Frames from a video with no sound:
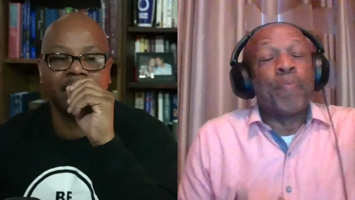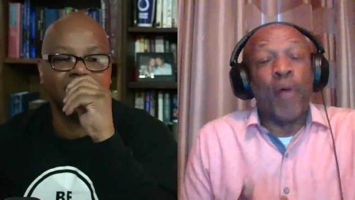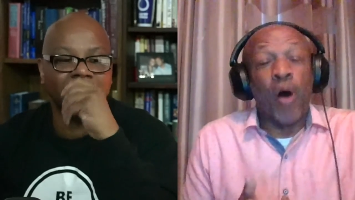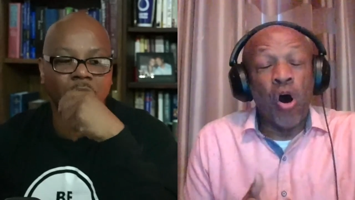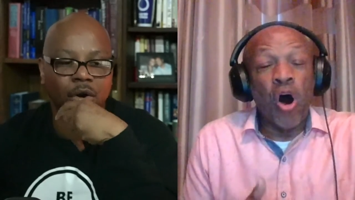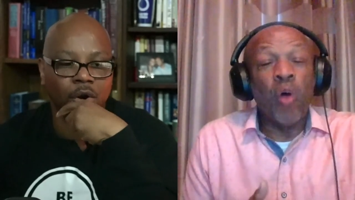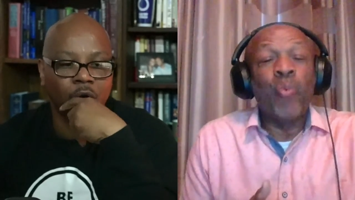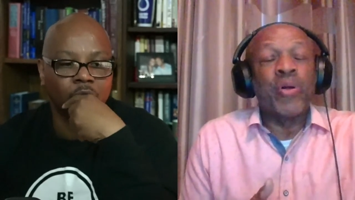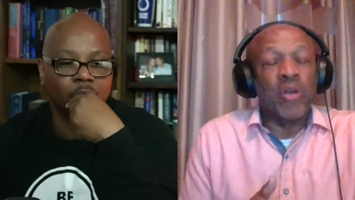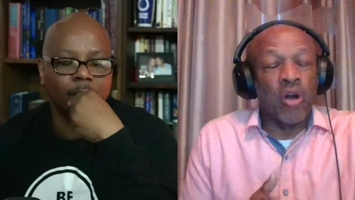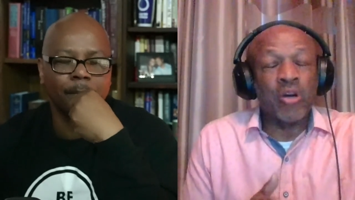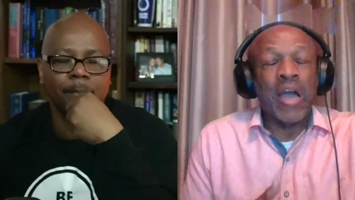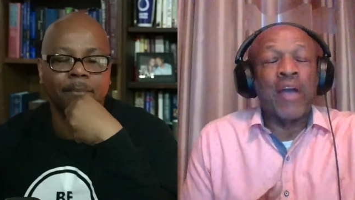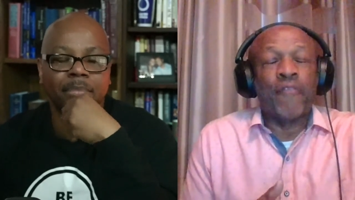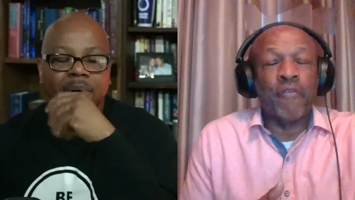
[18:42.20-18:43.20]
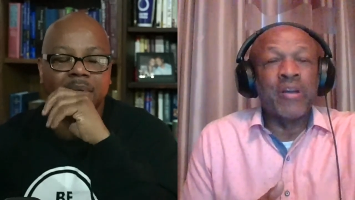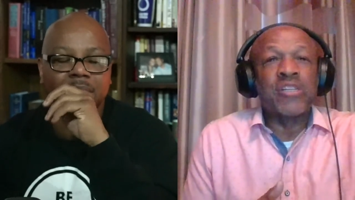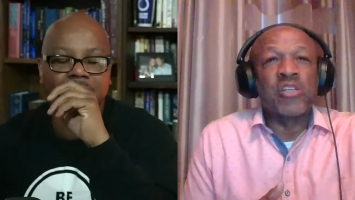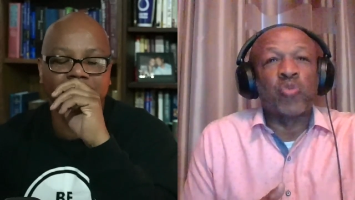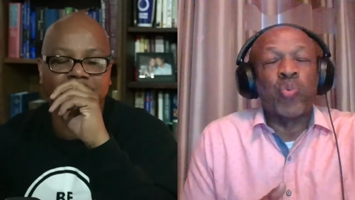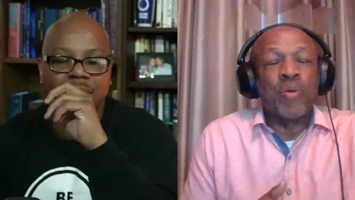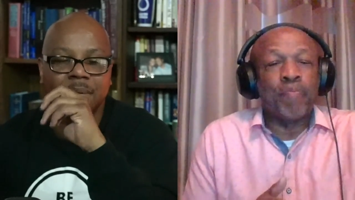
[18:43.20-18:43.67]
Speaker 1: when Paul was,
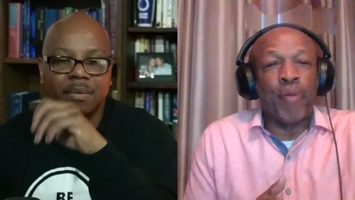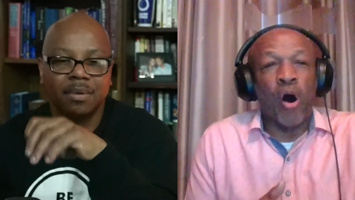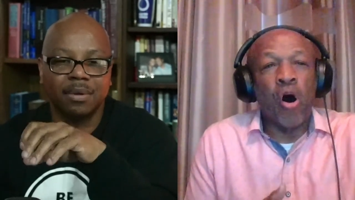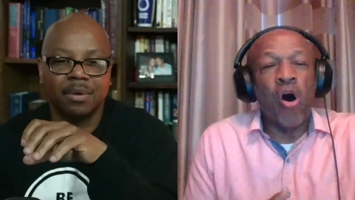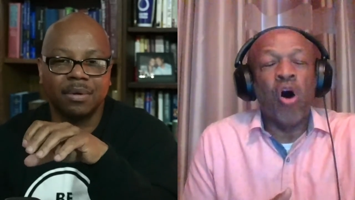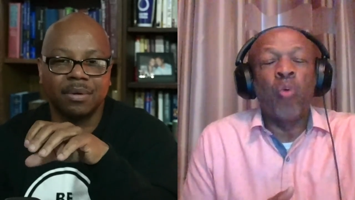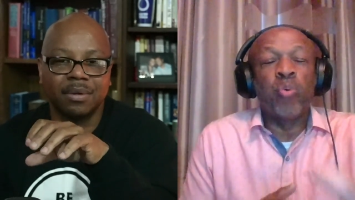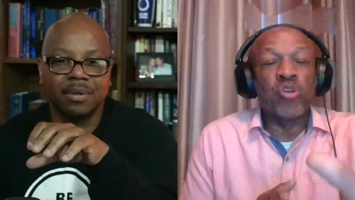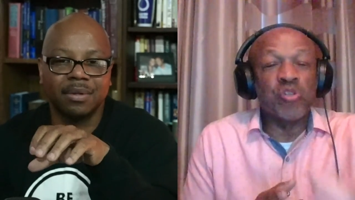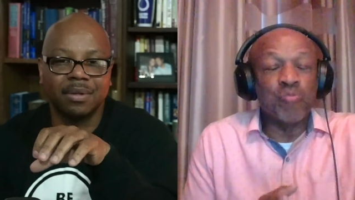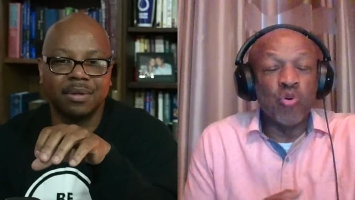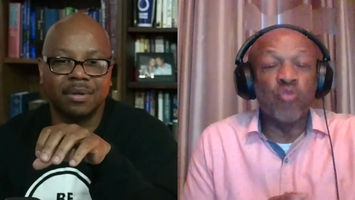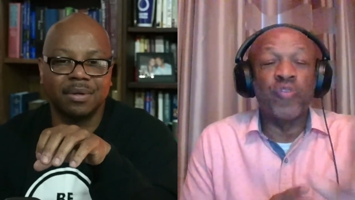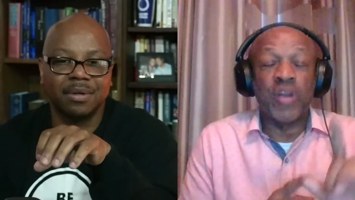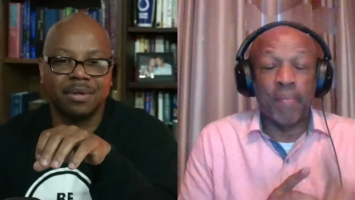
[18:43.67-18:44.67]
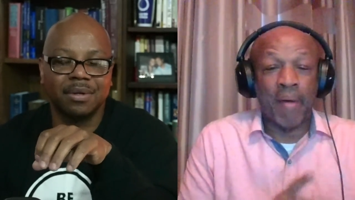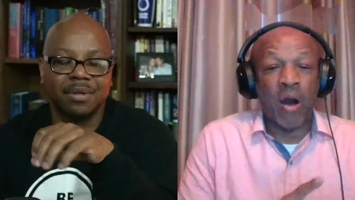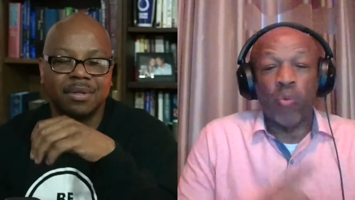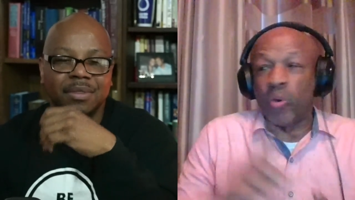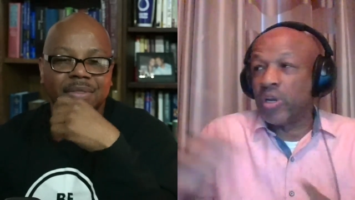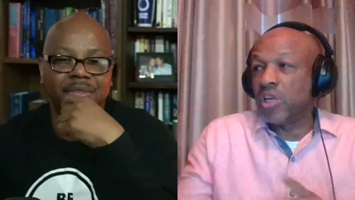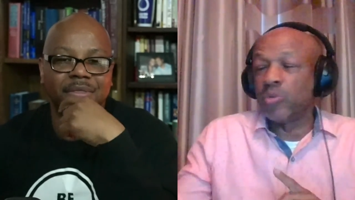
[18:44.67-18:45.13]
okay, for instance, when Paul was
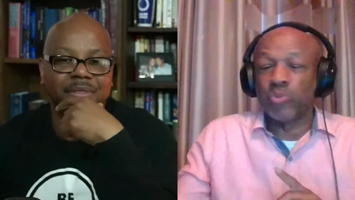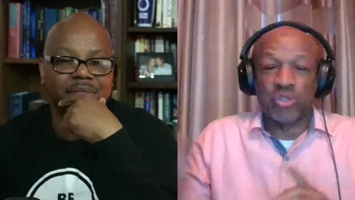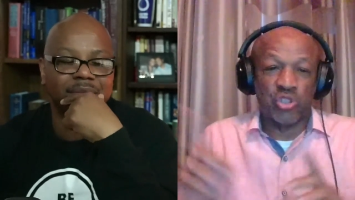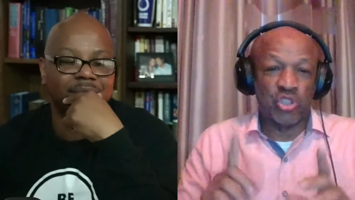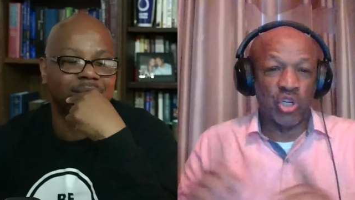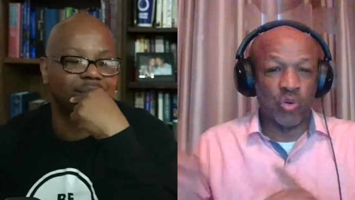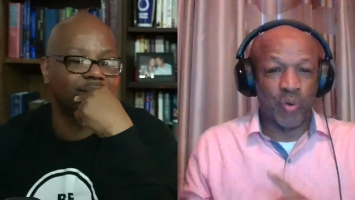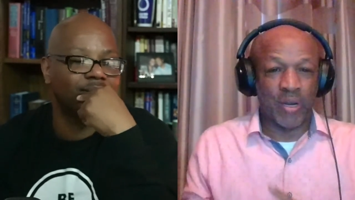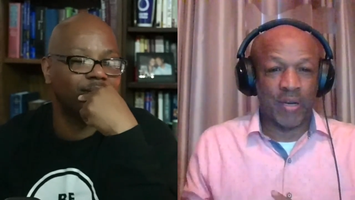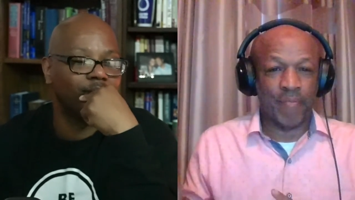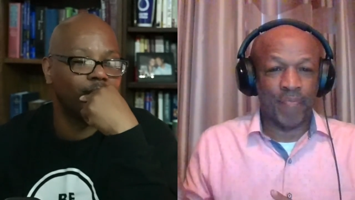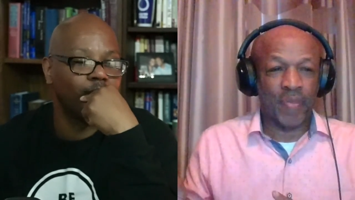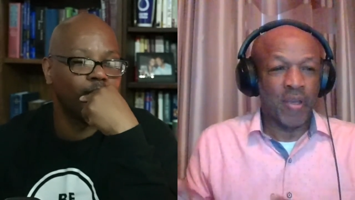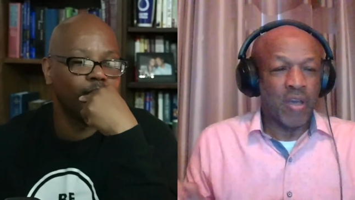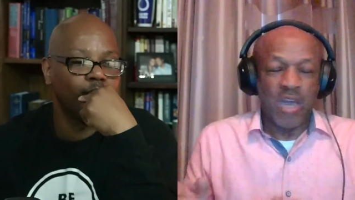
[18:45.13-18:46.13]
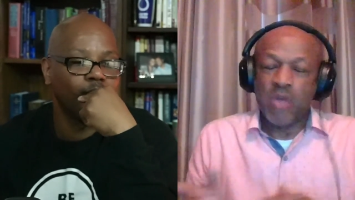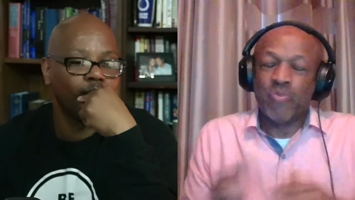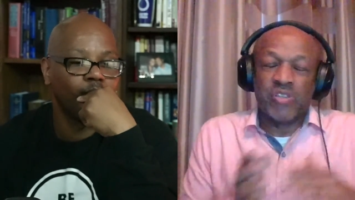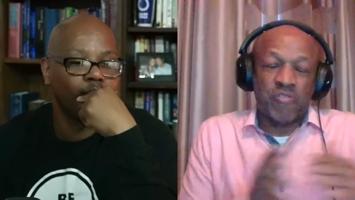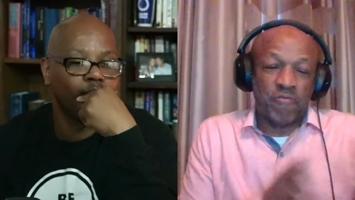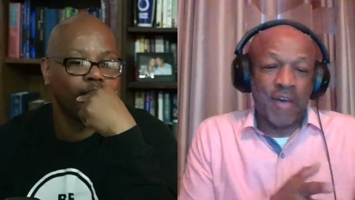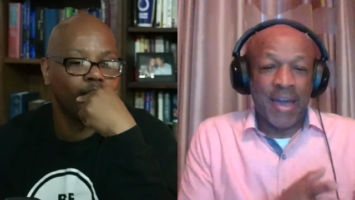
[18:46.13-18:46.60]
moving about what he was doing,
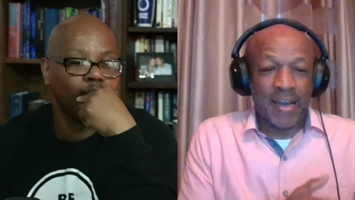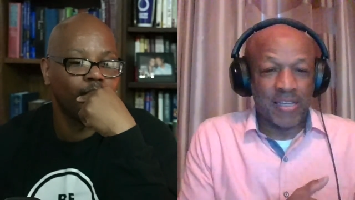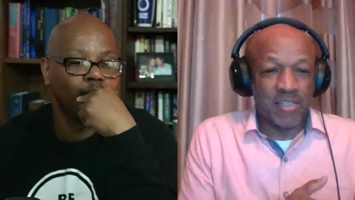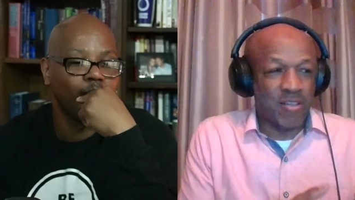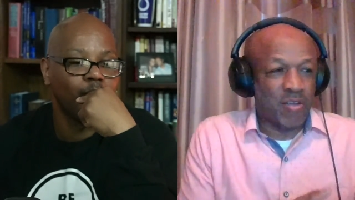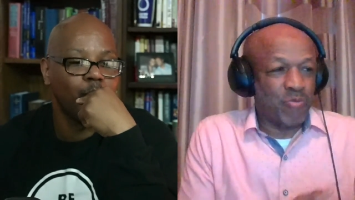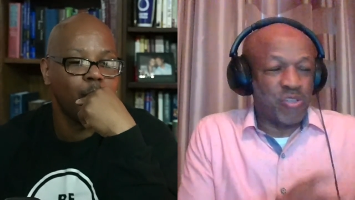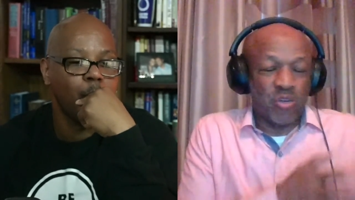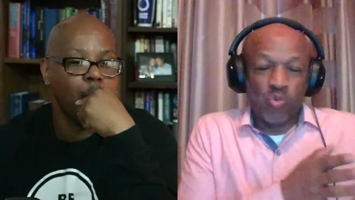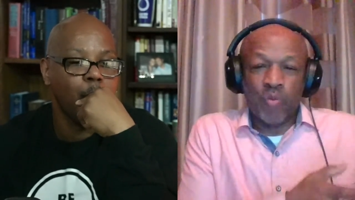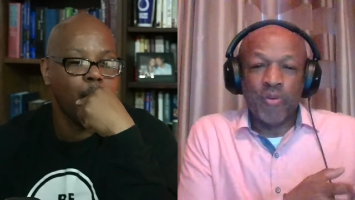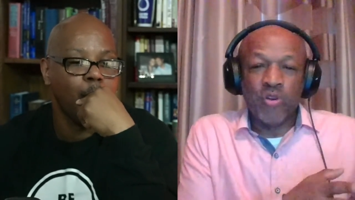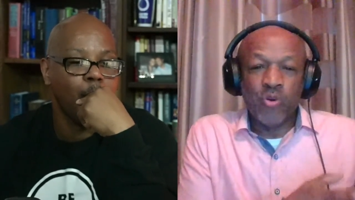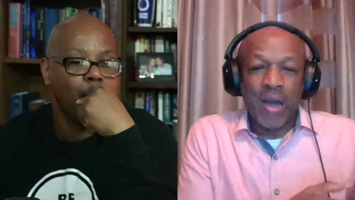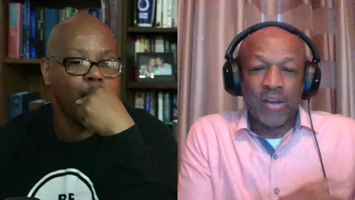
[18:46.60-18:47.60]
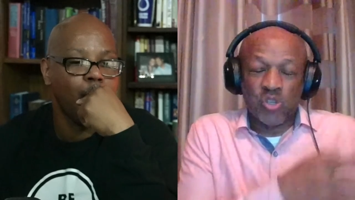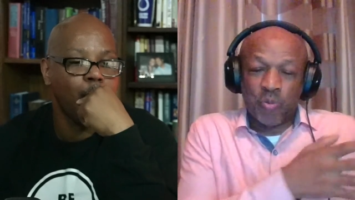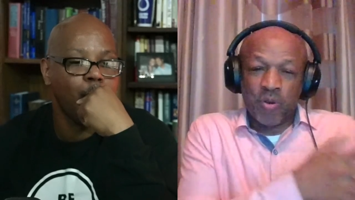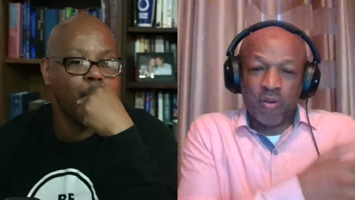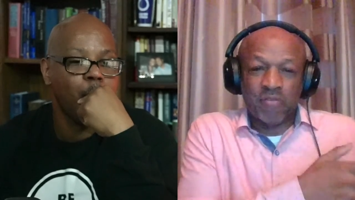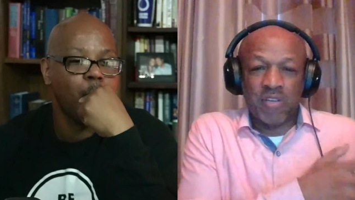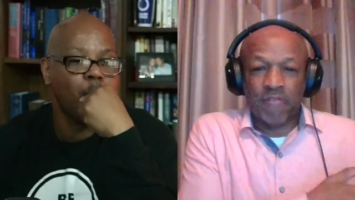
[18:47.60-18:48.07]
he was vexed. There was a woman who
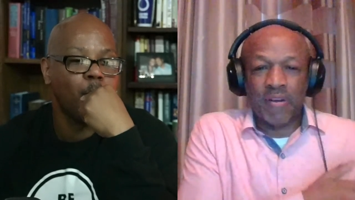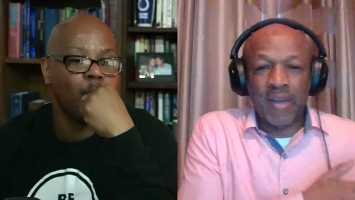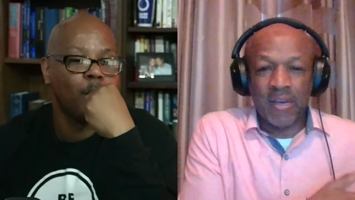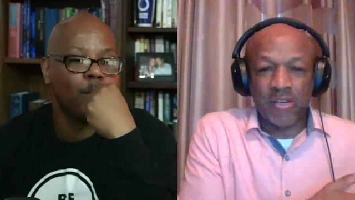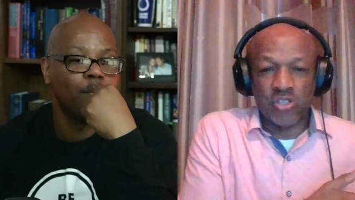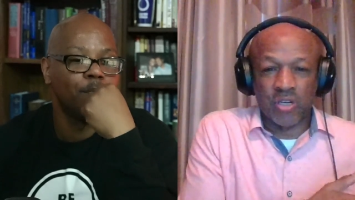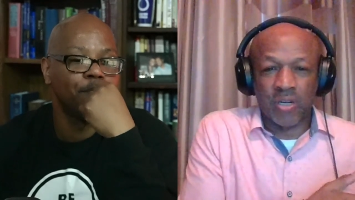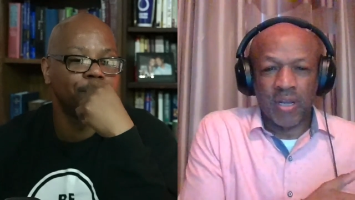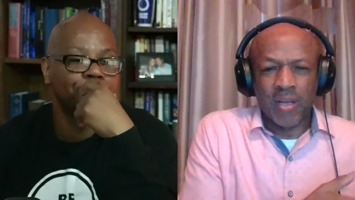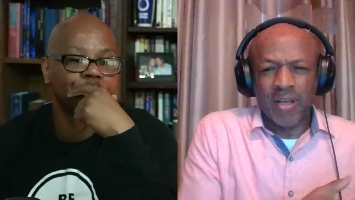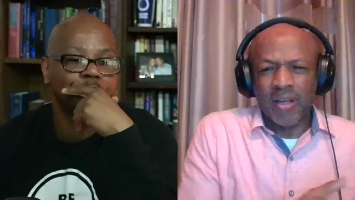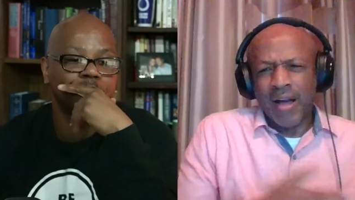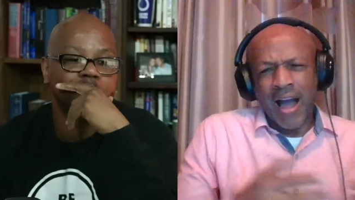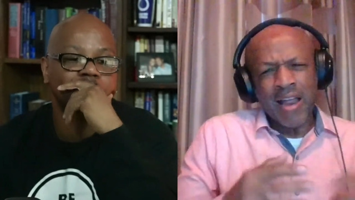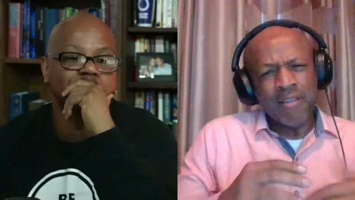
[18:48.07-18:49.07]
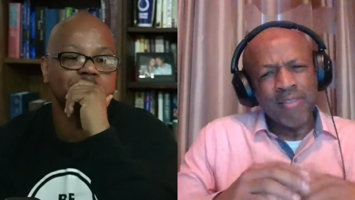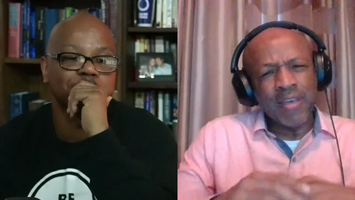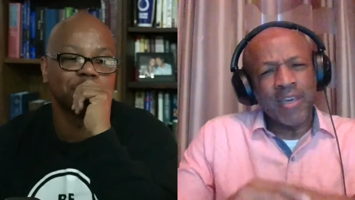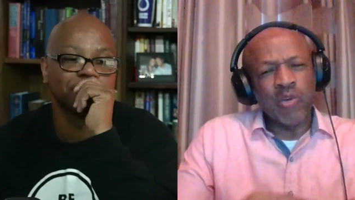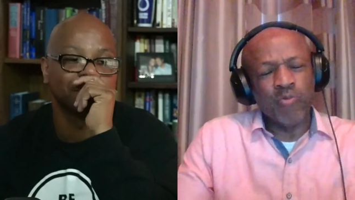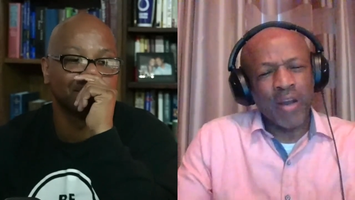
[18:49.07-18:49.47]
had a spirit of divination. How do you